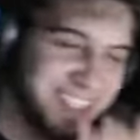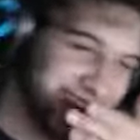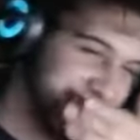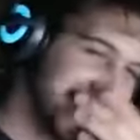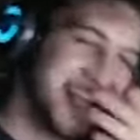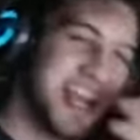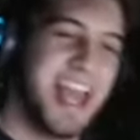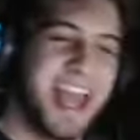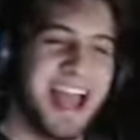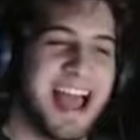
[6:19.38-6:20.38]

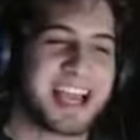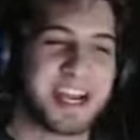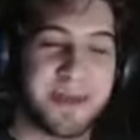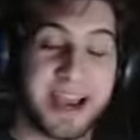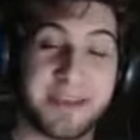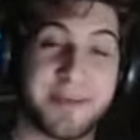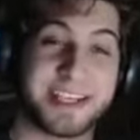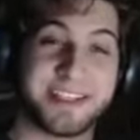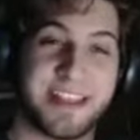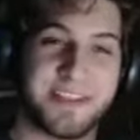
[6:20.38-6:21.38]
I can
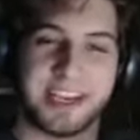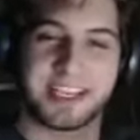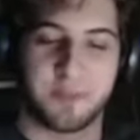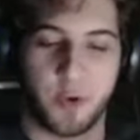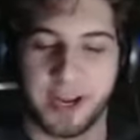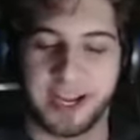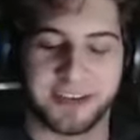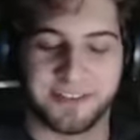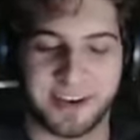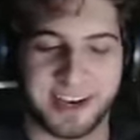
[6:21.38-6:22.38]
imagine that the next morning, right?